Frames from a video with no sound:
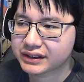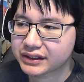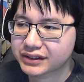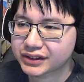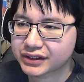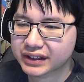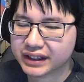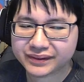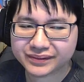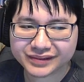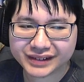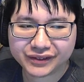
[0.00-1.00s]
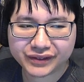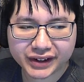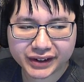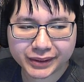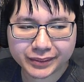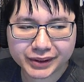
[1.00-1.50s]
So like
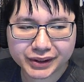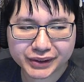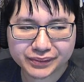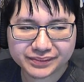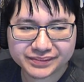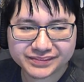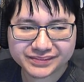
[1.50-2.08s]
Fire Emblem,